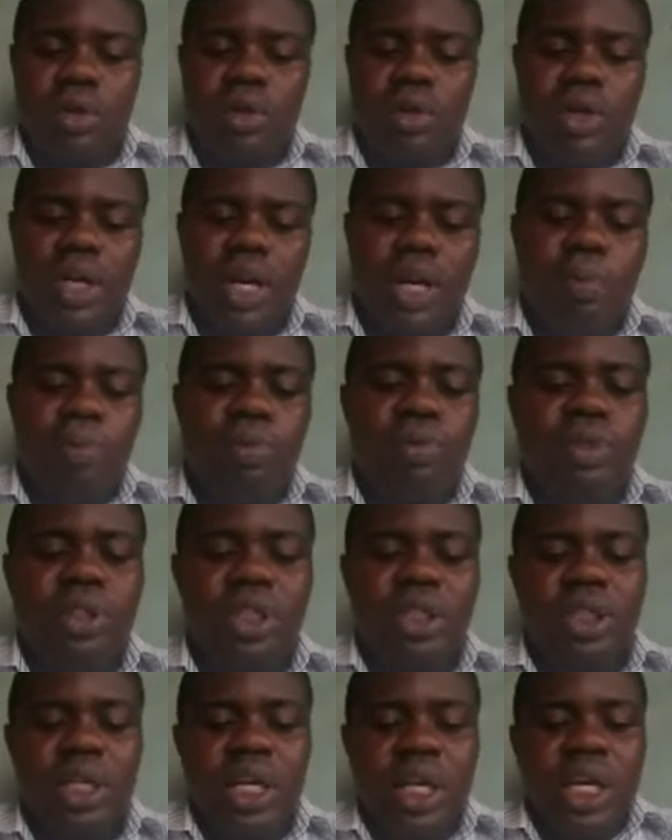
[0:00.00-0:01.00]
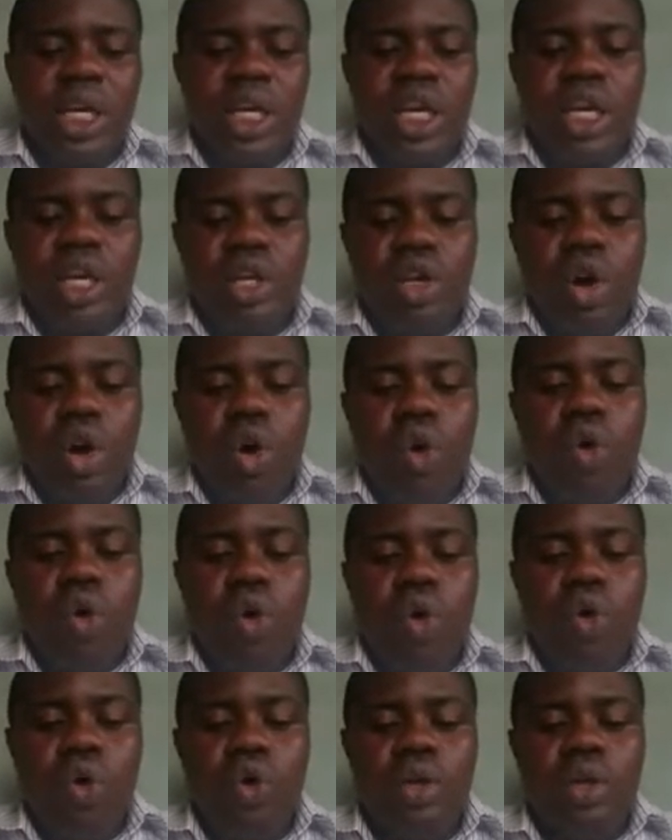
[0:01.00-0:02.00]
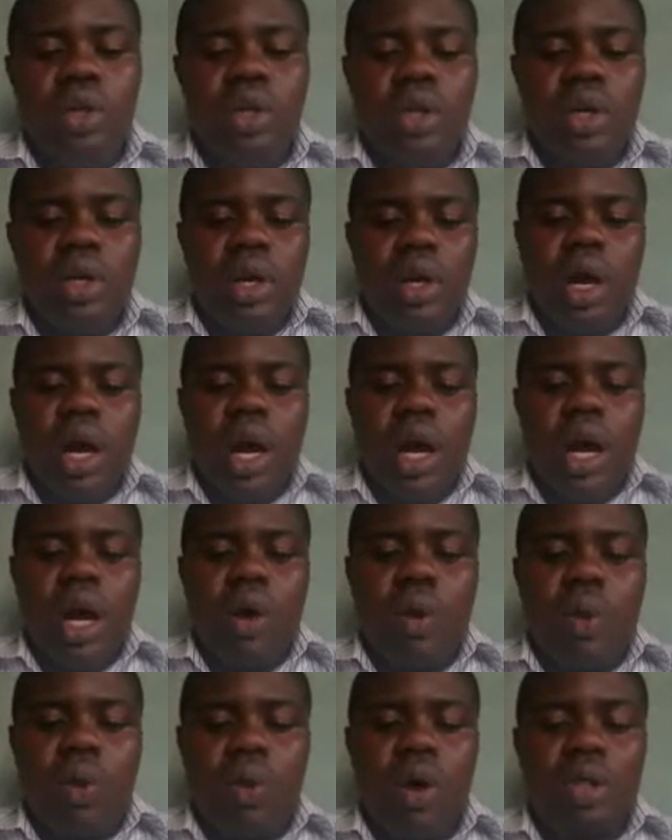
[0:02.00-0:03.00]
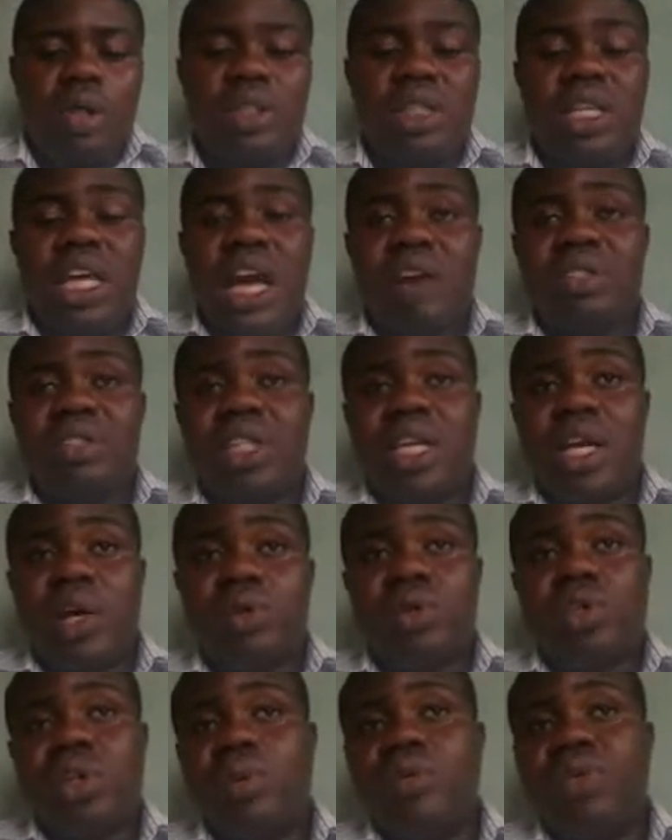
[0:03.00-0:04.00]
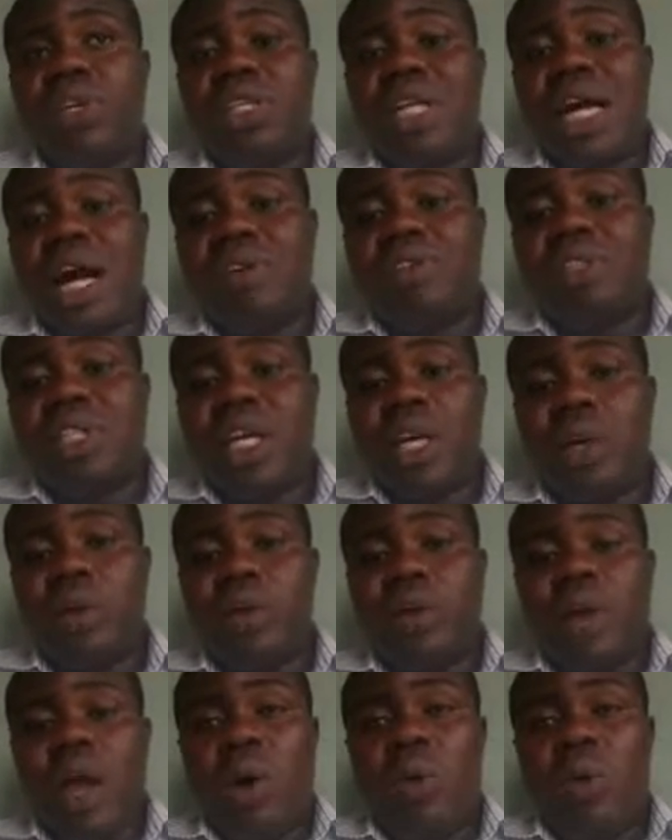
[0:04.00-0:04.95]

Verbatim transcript: Or you can put it in your own uh, words. They have scale. Some fish have scale.